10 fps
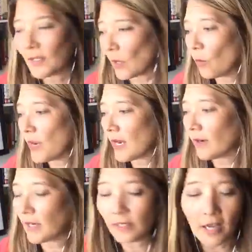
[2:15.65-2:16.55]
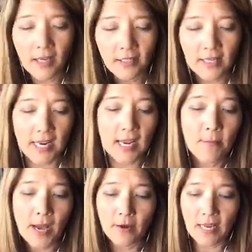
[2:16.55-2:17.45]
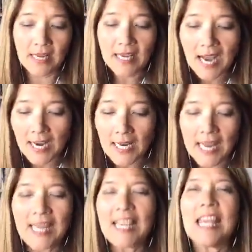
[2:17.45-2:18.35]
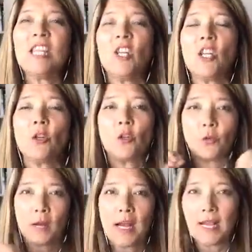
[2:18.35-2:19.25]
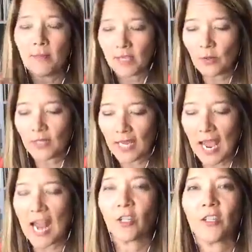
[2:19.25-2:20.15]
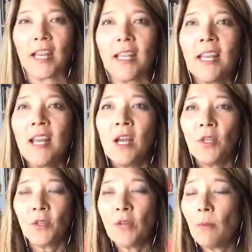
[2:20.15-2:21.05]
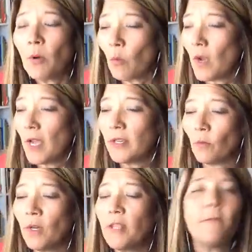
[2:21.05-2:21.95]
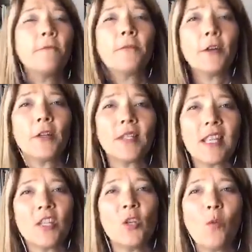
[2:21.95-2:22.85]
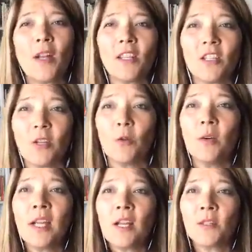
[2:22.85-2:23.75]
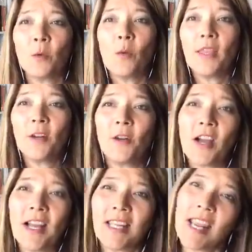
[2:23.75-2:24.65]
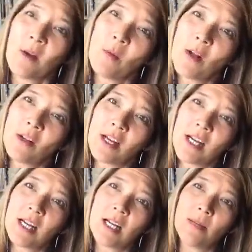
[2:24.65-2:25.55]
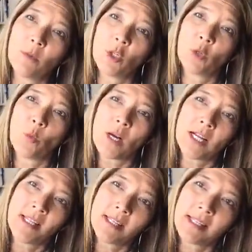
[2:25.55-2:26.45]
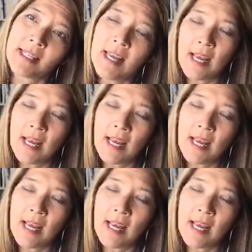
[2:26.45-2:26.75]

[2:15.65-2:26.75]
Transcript: So we are going to talk today about engaging your tribe using a hashtag. So number one of the first things you want to do, so whether or not, hey, welcome, Schwantz.